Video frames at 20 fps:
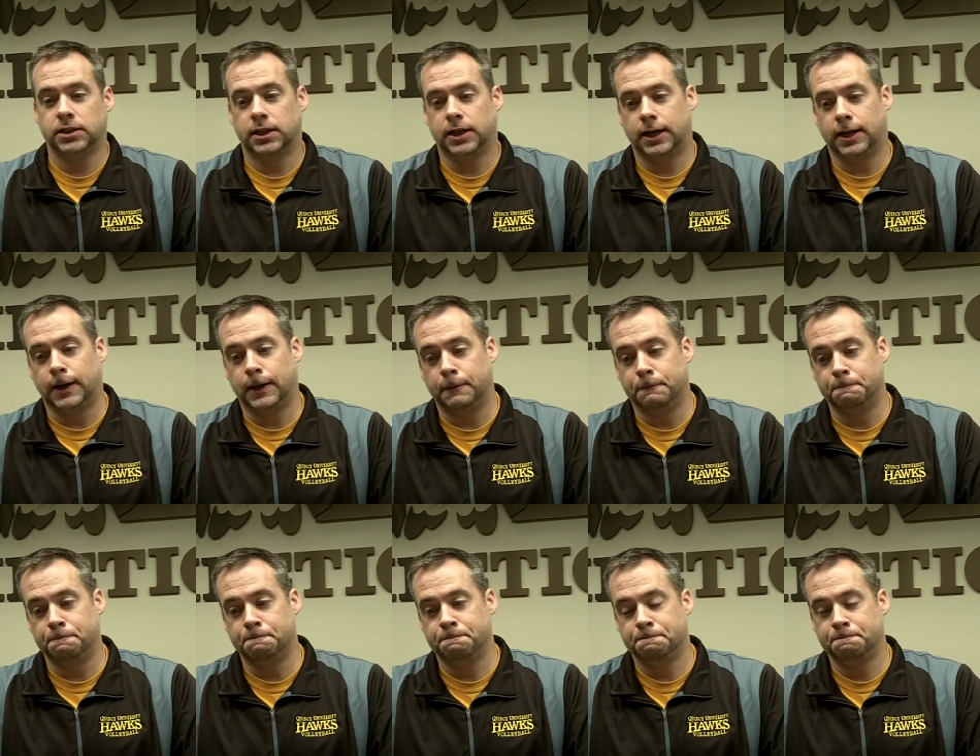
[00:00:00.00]

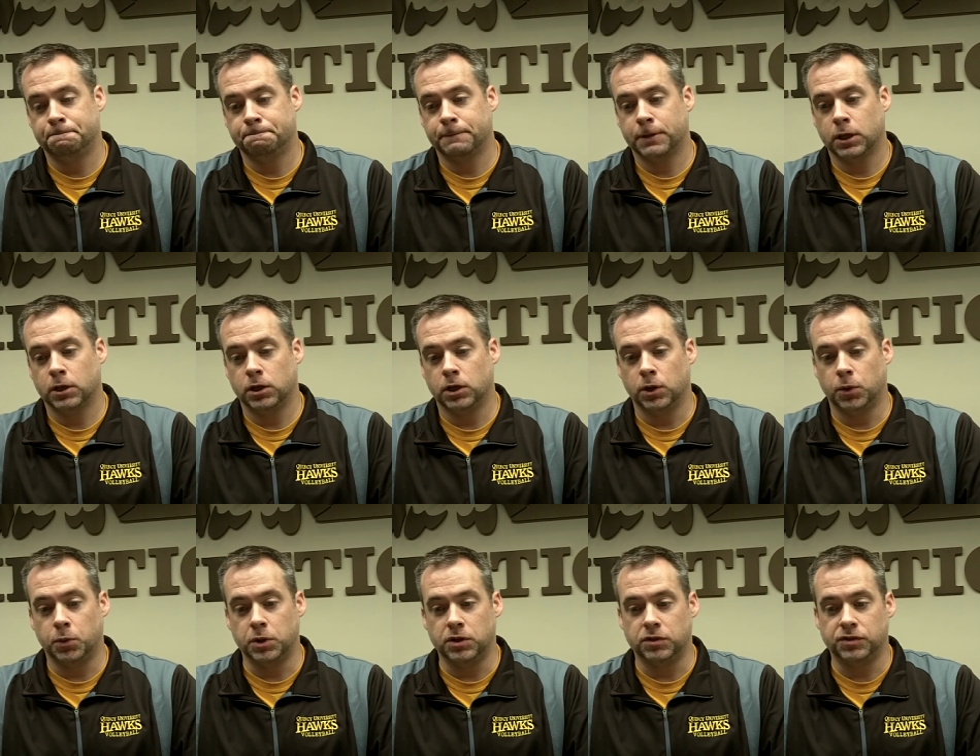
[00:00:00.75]
Um, you know,
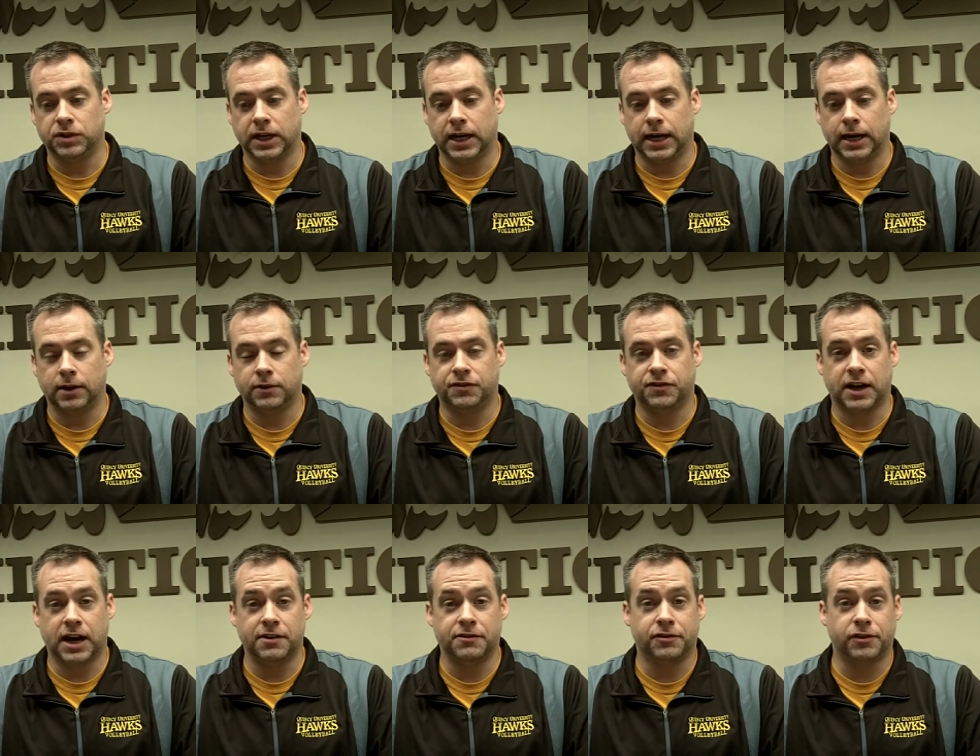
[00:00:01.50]
we've got
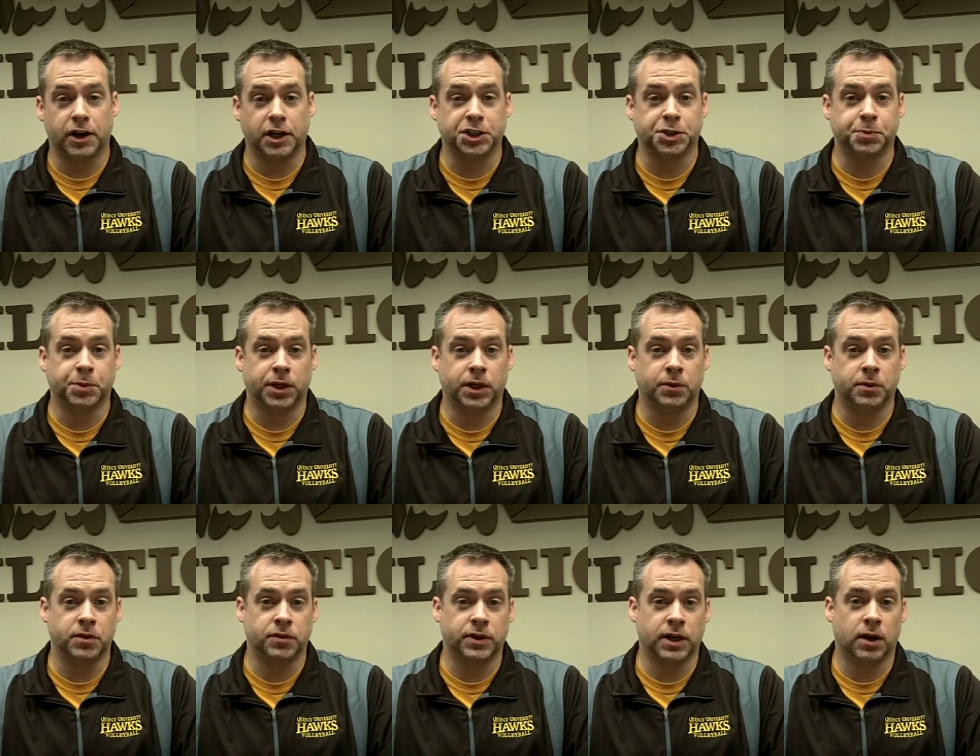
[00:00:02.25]
five freshmen and
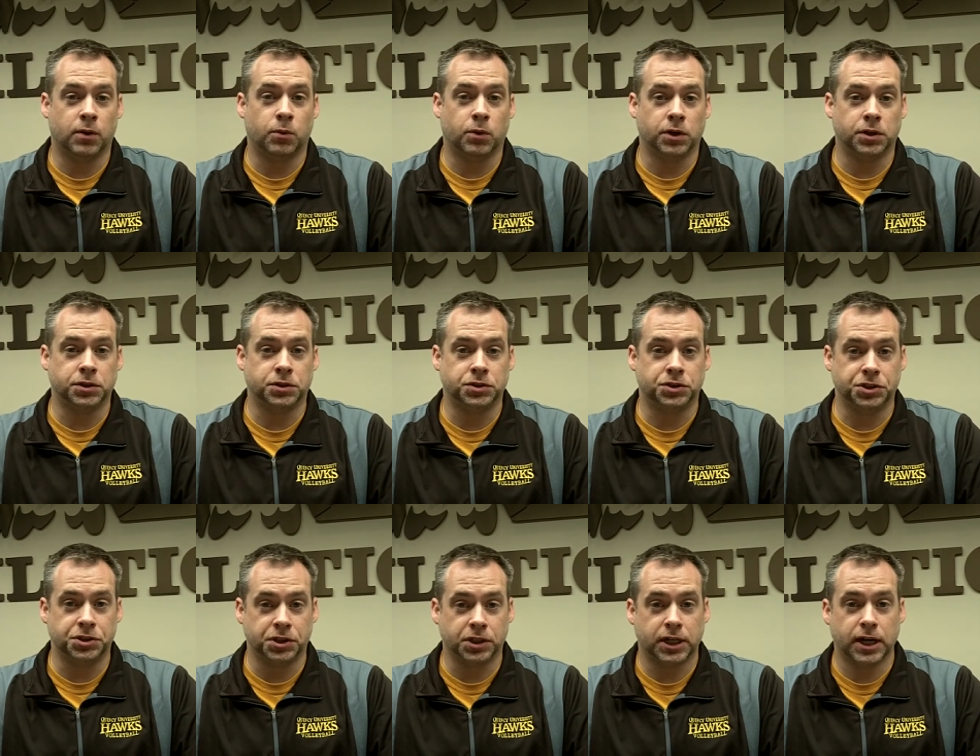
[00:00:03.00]
we've got one
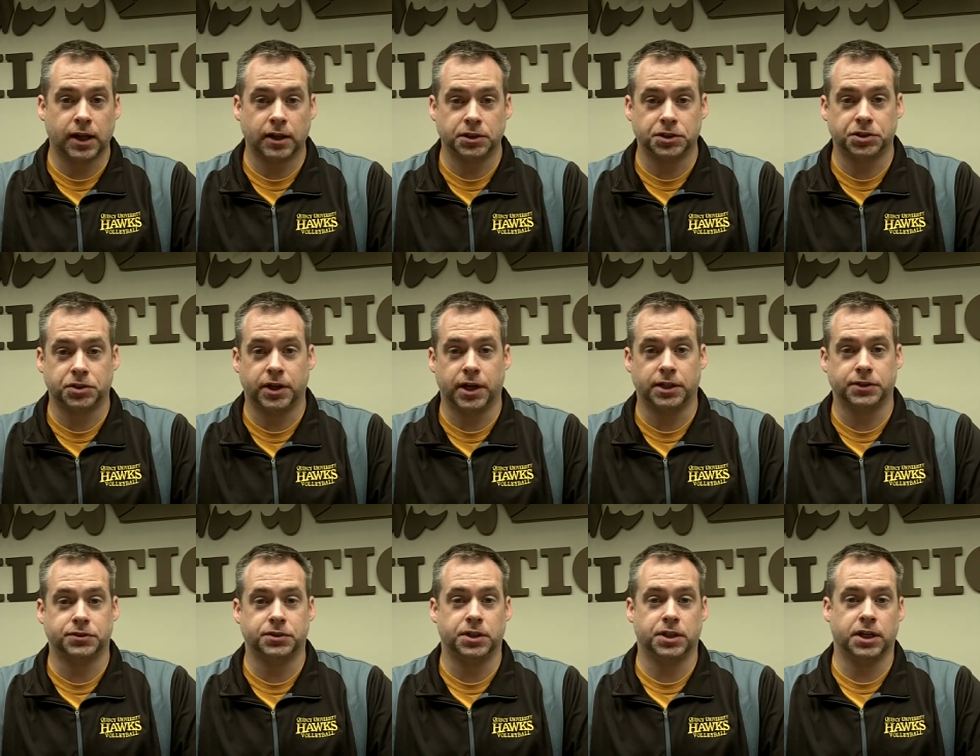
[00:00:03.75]
junior college
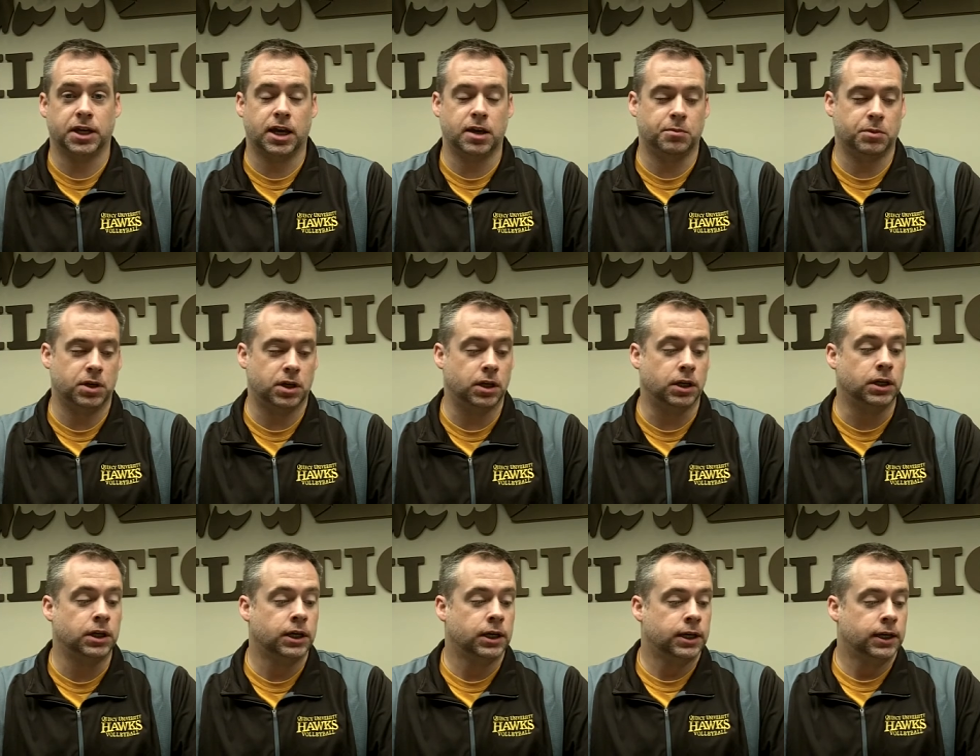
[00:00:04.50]
transfer that came in.